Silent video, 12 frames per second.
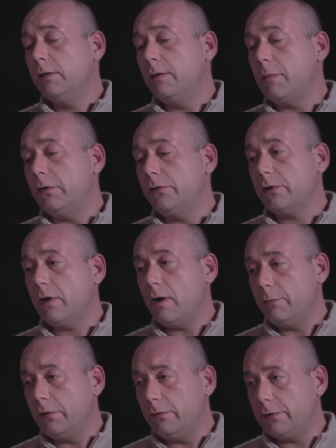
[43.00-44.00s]
The most
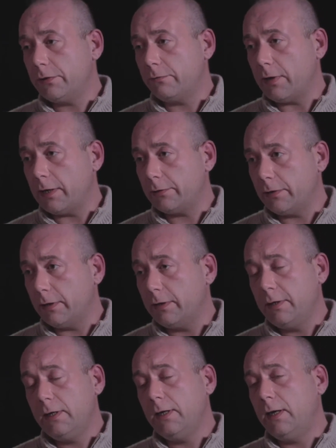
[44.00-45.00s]
common risk
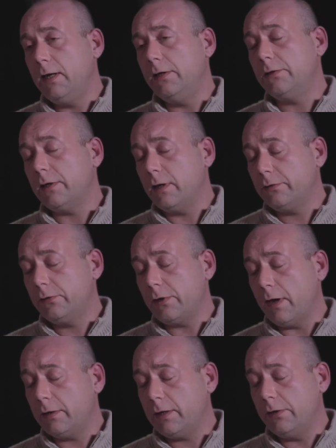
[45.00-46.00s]
factor is a,
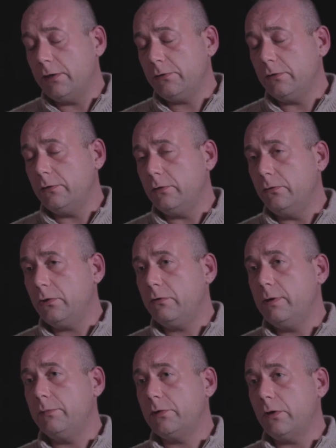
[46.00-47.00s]
a condition called
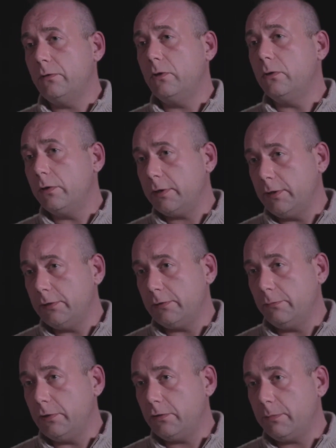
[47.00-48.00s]

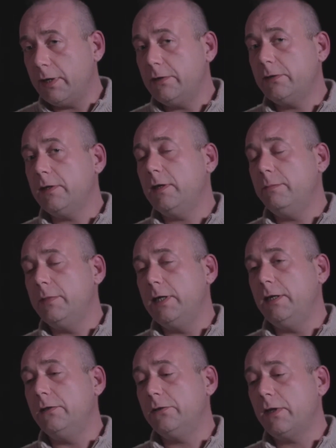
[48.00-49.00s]
cryptorchidism, which basically
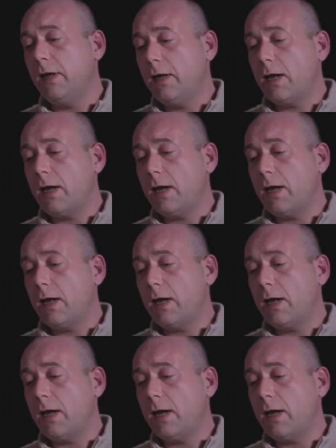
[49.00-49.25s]
means